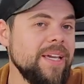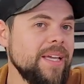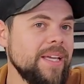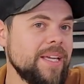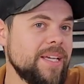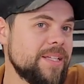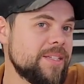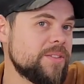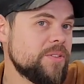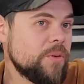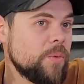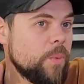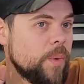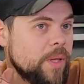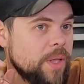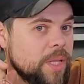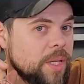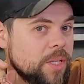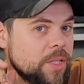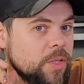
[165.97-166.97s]
is
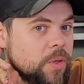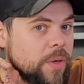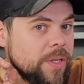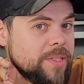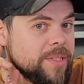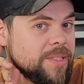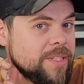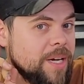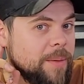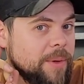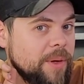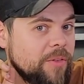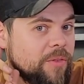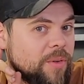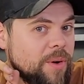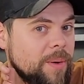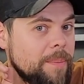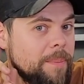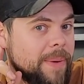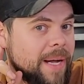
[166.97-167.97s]
when the noise is coming
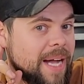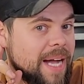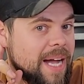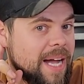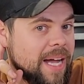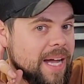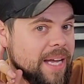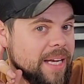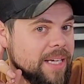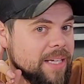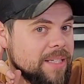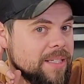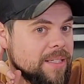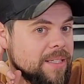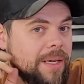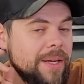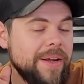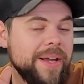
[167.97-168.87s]
from behind.